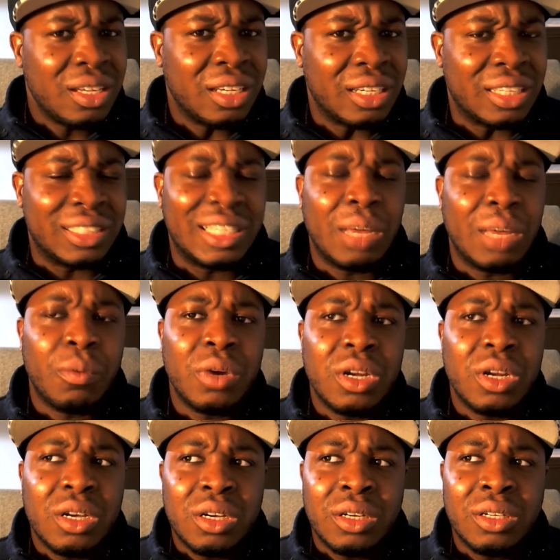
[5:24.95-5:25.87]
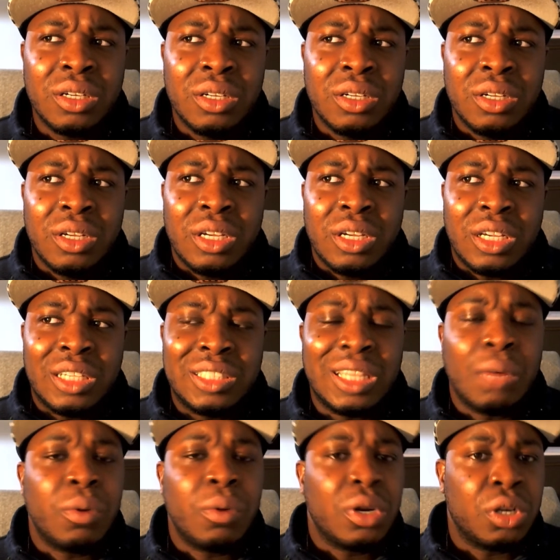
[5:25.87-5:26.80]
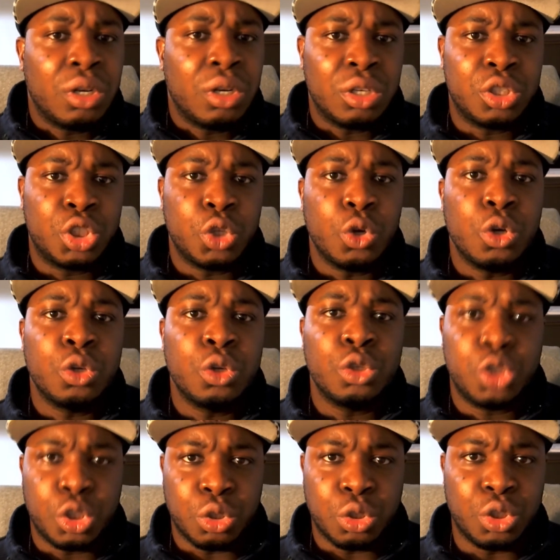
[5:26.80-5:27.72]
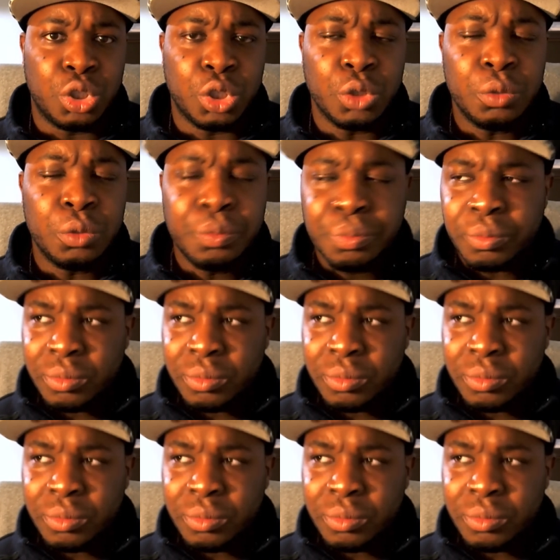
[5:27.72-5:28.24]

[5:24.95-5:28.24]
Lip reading: Is that what a shogun should do?